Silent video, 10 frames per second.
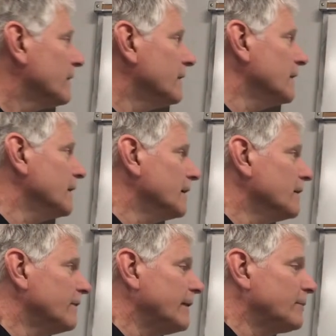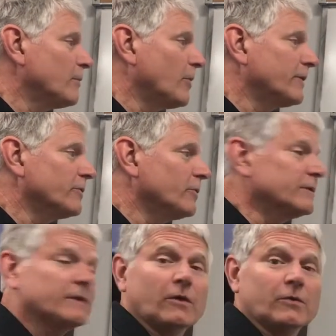the vapor pressure
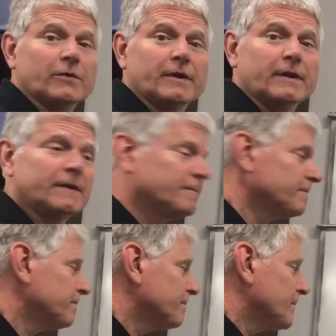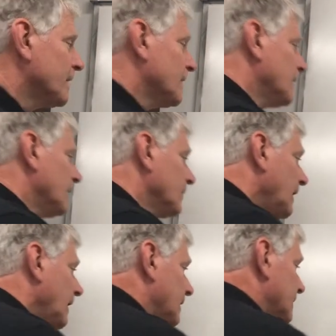is lowered.
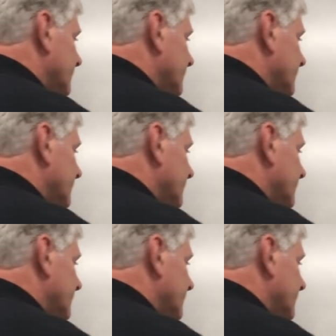Okay,